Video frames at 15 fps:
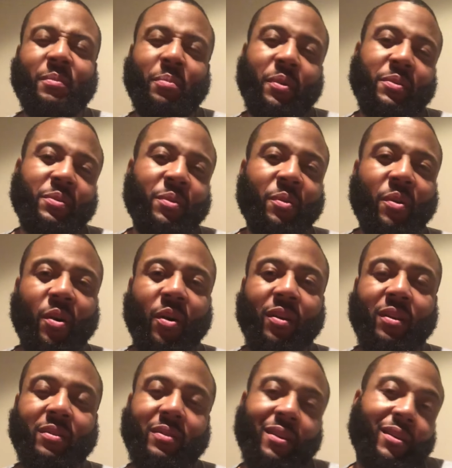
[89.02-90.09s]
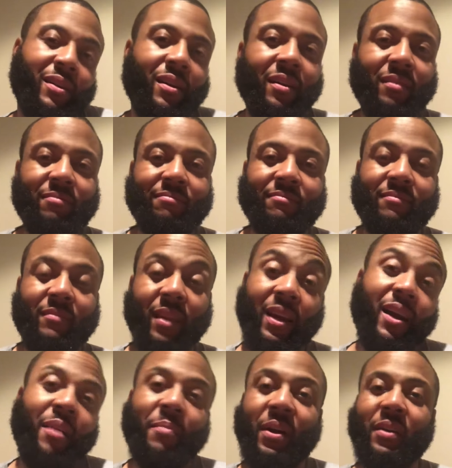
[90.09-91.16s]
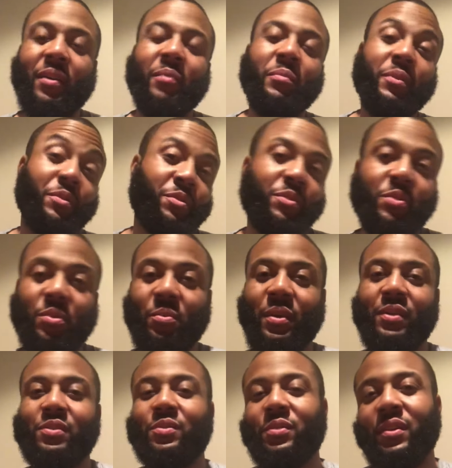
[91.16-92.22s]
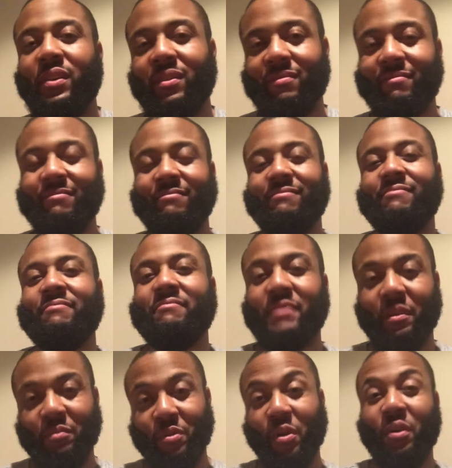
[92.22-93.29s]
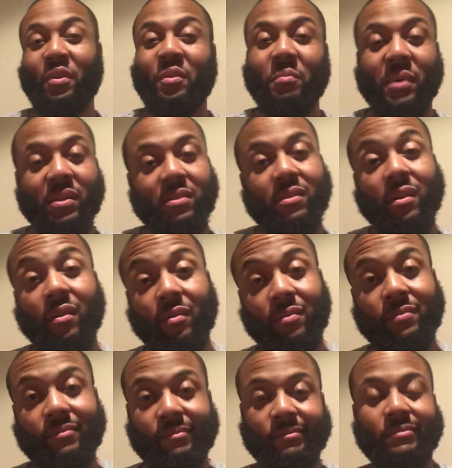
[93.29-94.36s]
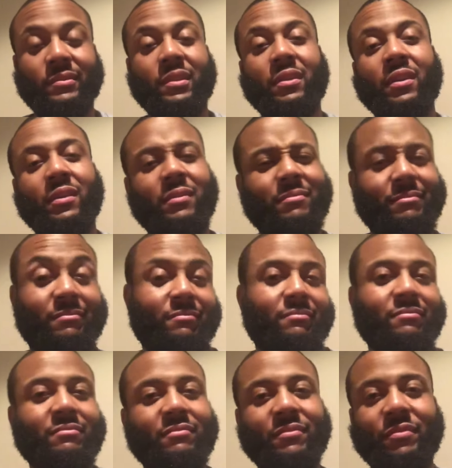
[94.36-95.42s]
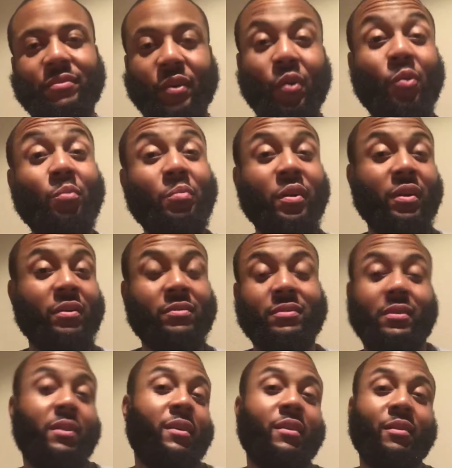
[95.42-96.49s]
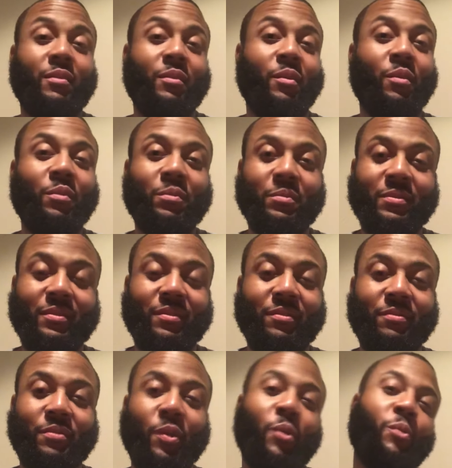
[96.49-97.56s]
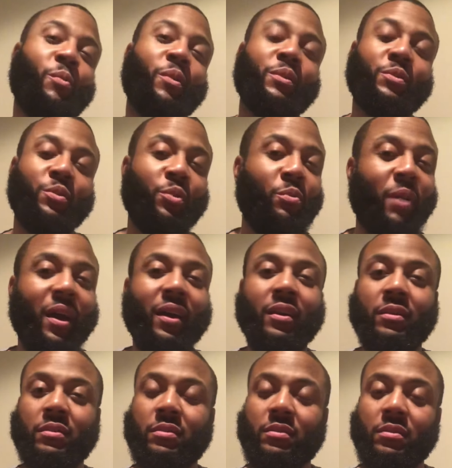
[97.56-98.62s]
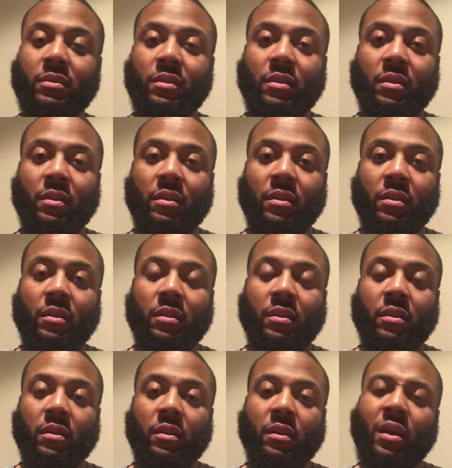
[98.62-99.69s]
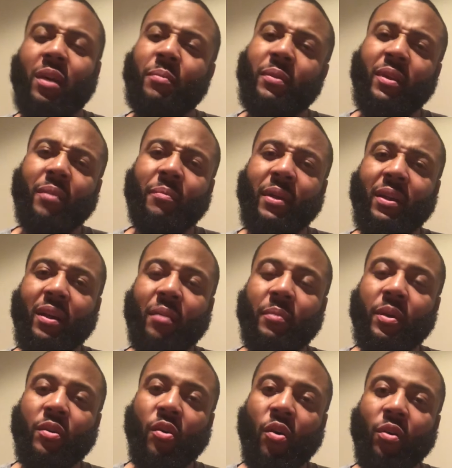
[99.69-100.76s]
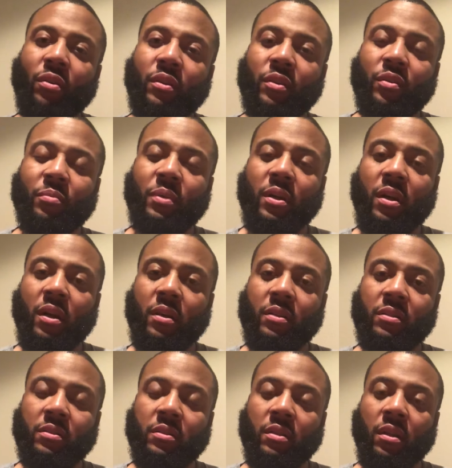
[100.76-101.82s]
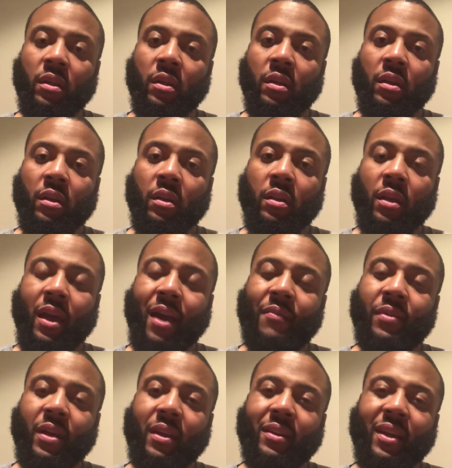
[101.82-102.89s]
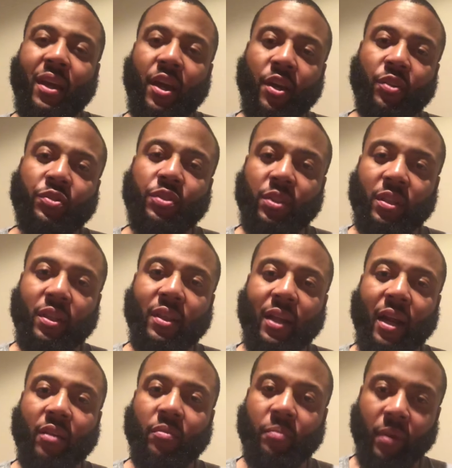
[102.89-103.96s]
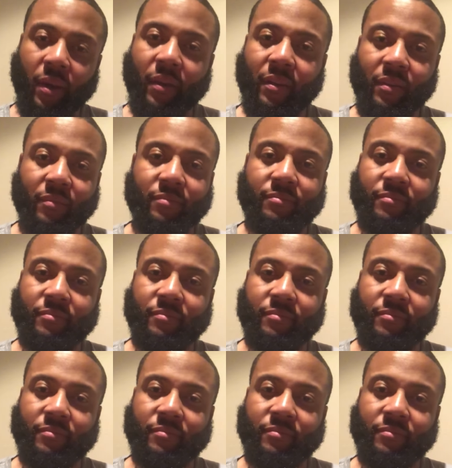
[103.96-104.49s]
Person will call us like, ah, they got my number. It's a two-way street. I'm talking to myself. Like, phone book, you know, phone work two ways. Yeah, but they may not be calling you because they haven't had the energy to get out of bed.